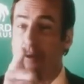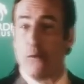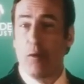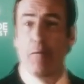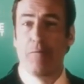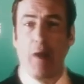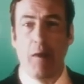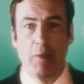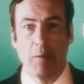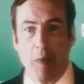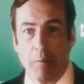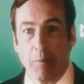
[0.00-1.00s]
the Hail
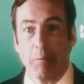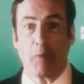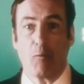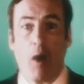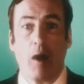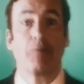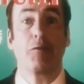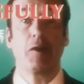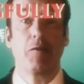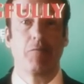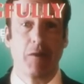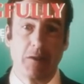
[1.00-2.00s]
Mary that eventually
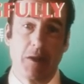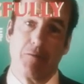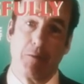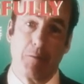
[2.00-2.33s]
does get them